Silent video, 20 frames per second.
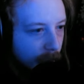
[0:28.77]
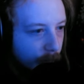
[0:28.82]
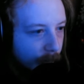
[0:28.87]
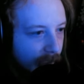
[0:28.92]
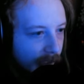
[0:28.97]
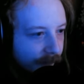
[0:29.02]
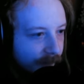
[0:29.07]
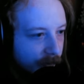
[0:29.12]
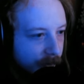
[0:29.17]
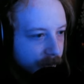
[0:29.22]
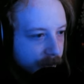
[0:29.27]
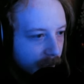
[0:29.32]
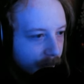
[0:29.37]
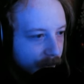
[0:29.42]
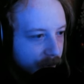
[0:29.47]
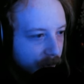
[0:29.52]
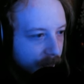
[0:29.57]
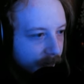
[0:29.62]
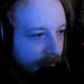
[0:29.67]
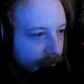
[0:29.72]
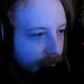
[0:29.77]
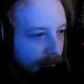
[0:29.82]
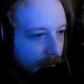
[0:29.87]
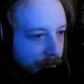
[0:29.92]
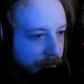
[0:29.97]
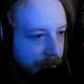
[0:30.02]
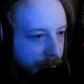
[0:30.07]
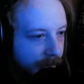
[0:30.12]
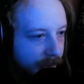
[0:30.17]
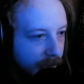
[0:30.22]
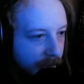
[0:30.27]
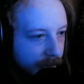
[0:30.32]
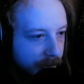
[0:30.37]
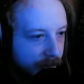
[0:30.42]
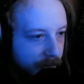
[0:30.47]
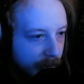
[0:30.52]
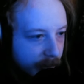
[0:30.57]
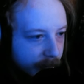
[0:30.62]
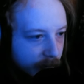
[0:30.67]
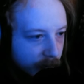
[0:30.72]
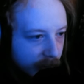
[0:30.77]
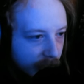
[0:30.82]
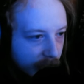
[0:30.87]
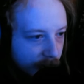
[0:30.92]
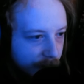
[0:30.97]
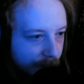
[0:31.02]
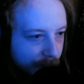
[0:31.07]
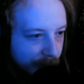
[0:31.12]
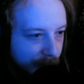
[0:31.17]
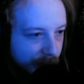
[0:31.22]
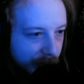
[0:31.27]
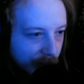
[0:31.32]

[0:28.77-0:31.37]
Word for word: All right, we got a few zombies over here here, so I'm gonna test this bad boy out.